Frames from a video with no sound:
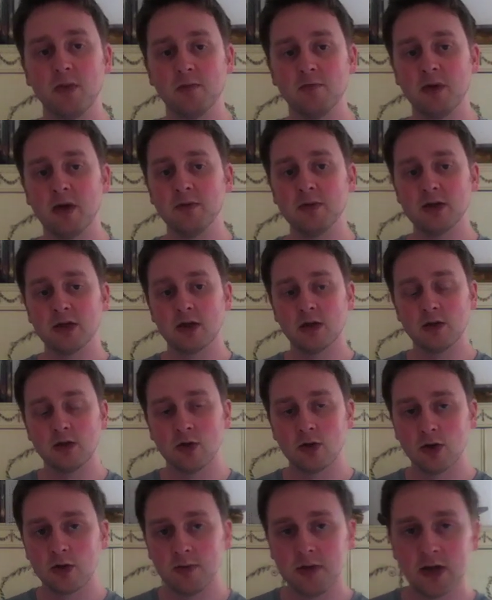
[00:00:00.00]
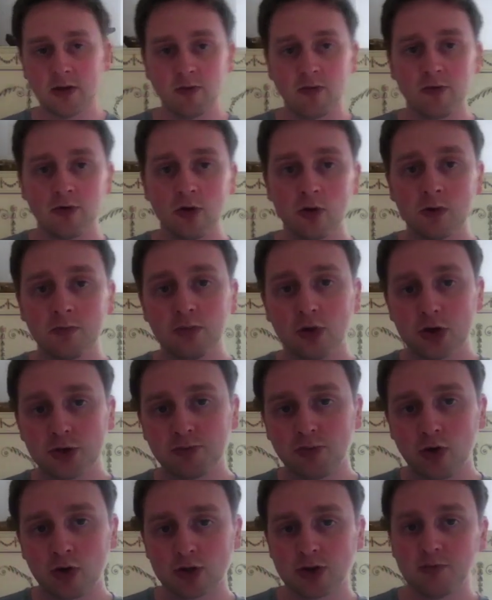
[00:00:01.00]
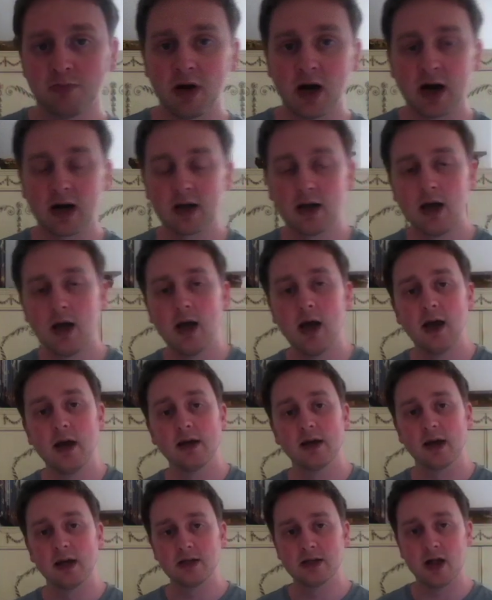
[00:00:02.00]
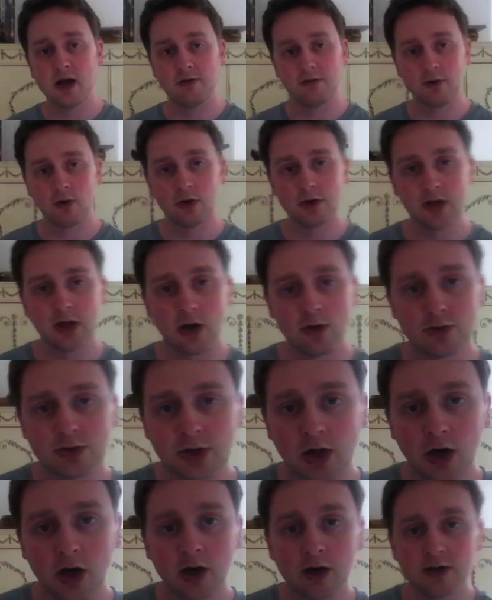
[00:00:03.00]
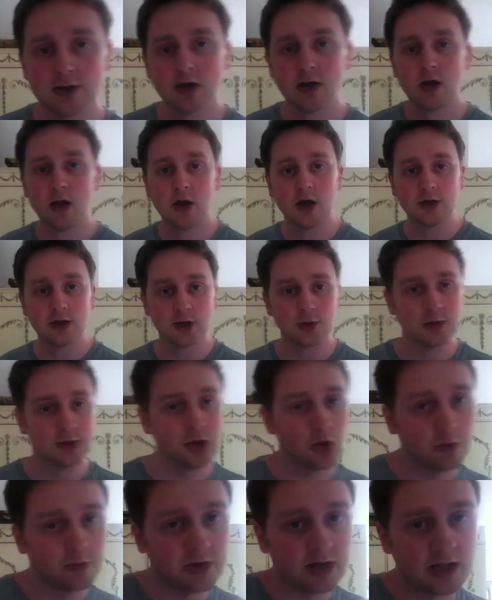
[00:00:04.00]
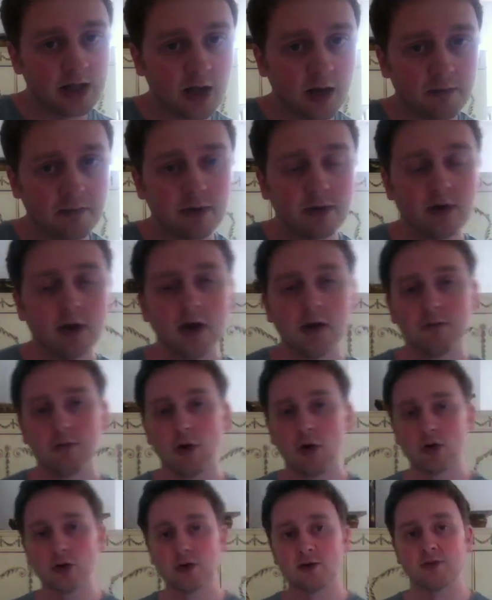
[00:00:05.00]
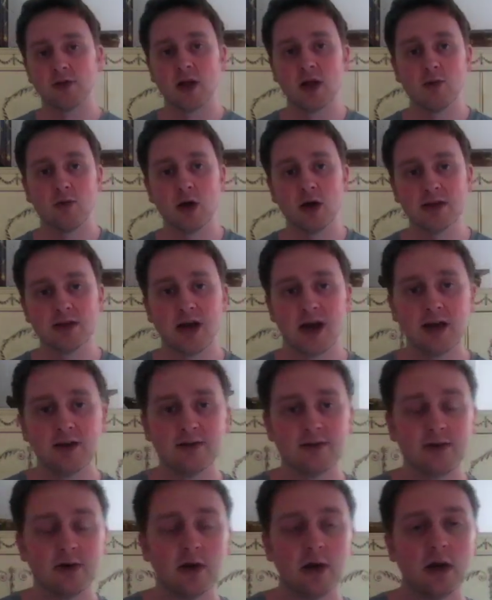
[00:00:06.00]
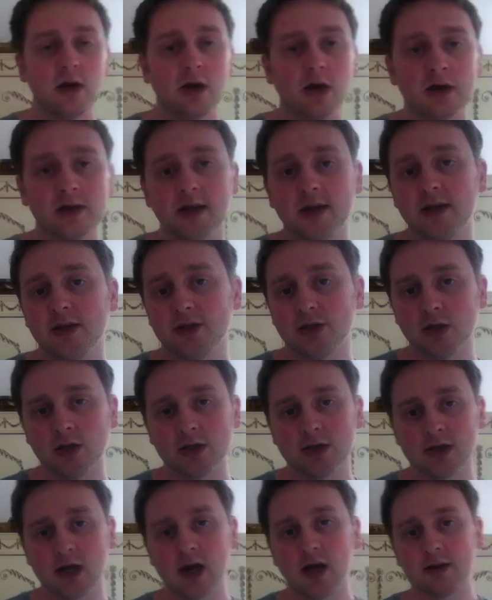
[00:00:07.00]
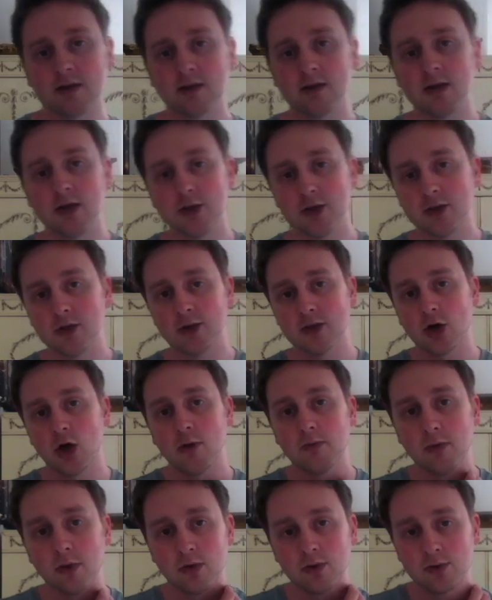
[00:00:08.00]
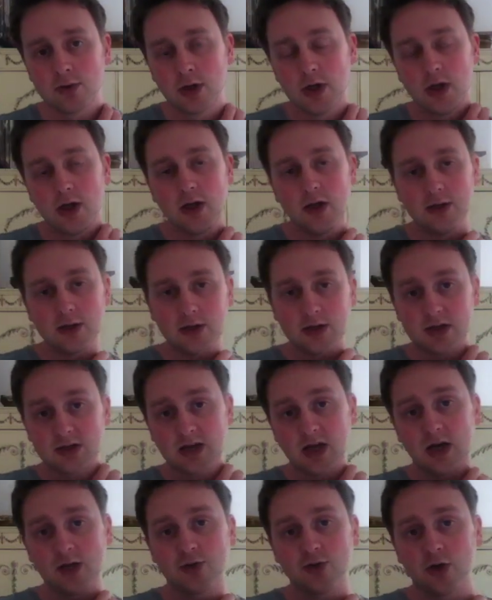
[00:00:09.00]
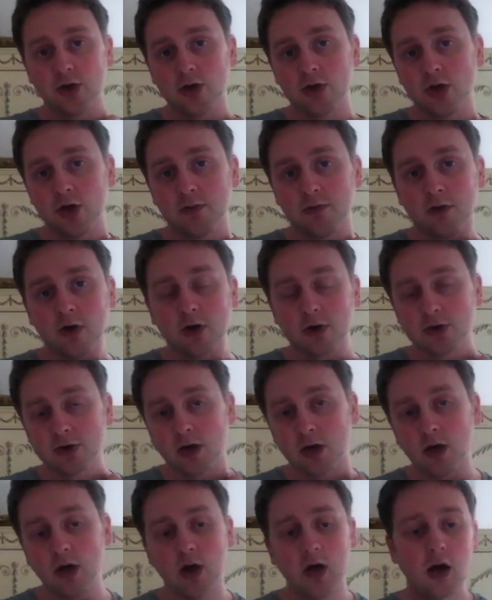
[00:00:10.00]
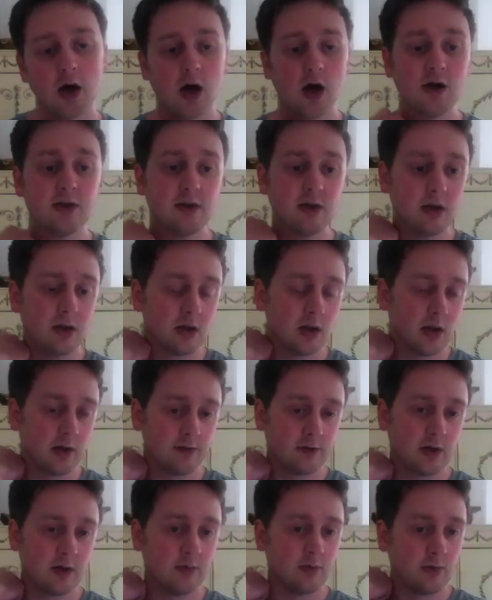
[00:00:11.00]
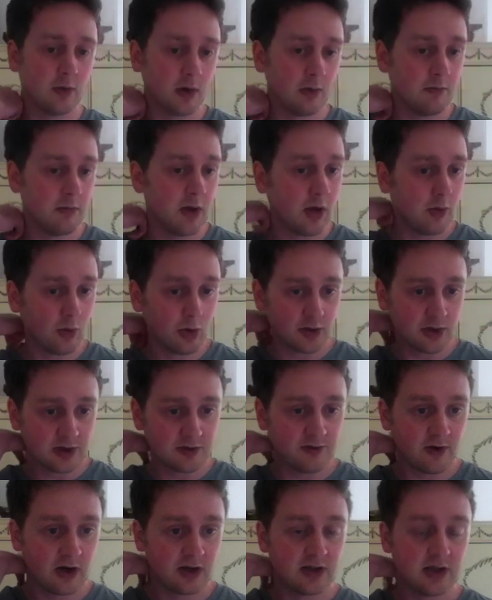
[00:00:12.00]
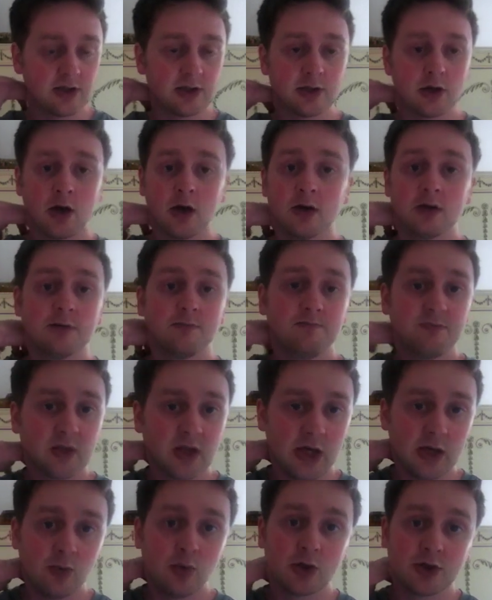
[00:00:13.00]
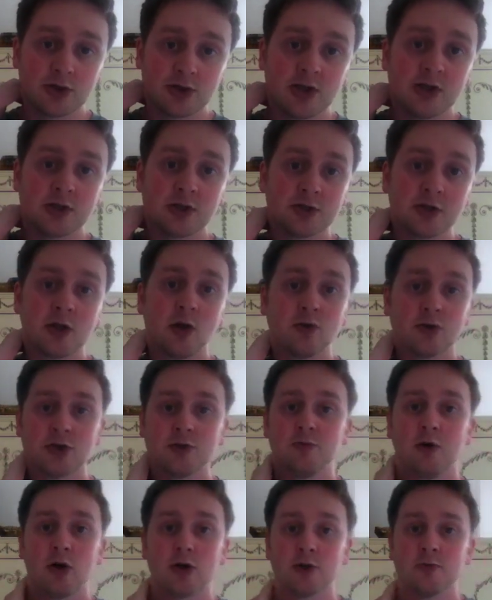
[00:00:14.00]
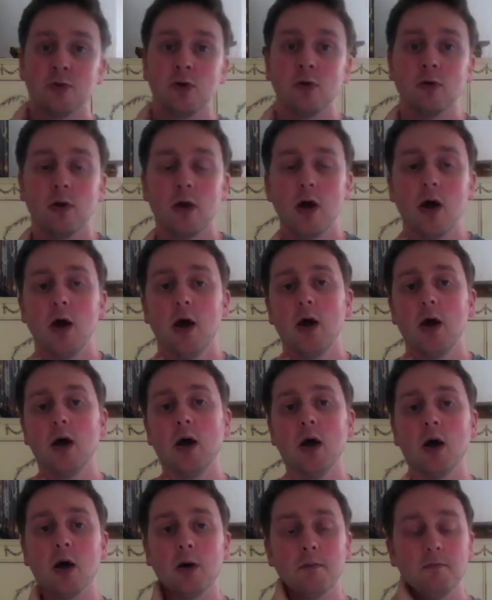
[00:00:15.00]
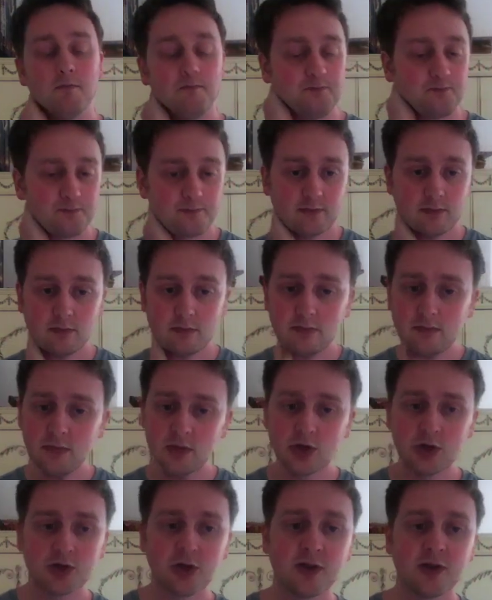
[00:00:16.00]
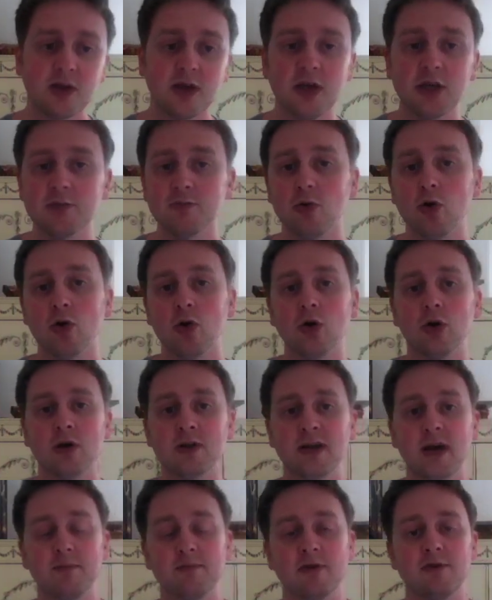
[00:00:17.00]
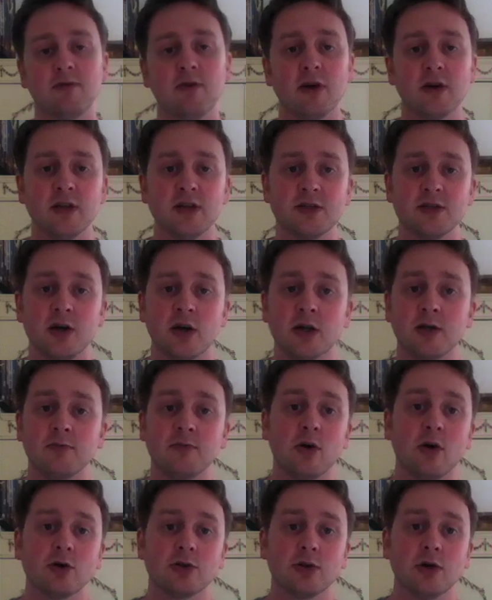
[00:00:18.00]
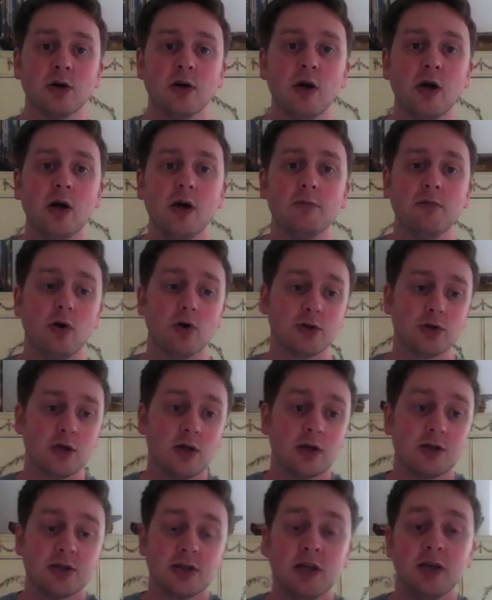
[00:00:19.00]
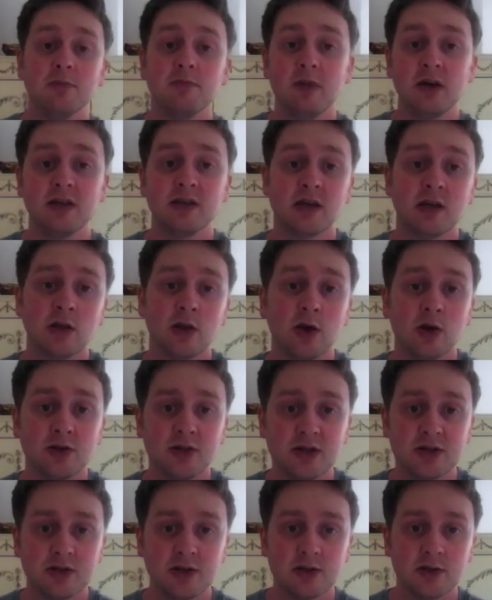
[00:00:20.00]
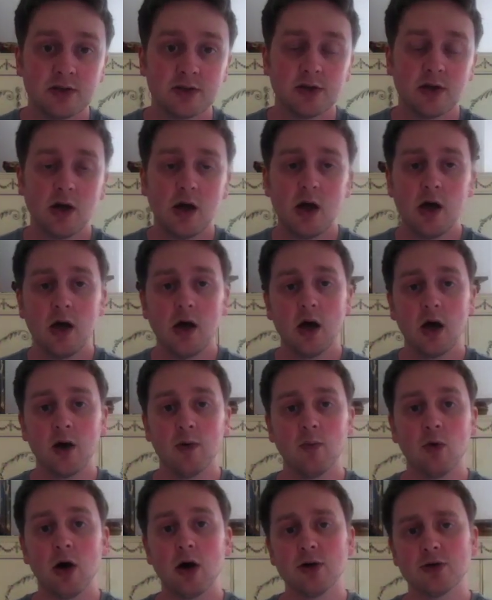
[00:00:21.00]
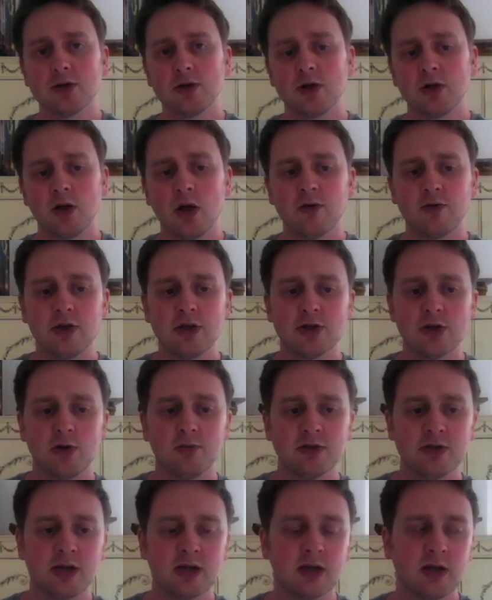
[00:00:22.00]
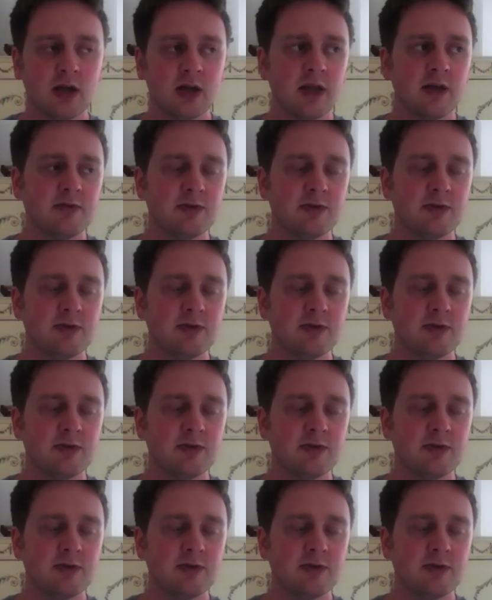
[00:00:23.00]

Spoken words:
maybe to, you know, be coming forward, push Proksa back, get his left foot on the outside, so he's opening up Proksa for that right hand, and then he's going to start unleashing his combos, he's going to start trying to hurt Proksa. I think Golovkin may want this fight inside, he wants this as close as possible, because I think he's more adept at fighting inside than Proksa. Proksa likes to keep maintaining a lot of distance, and whilst Golovkin's not particularly an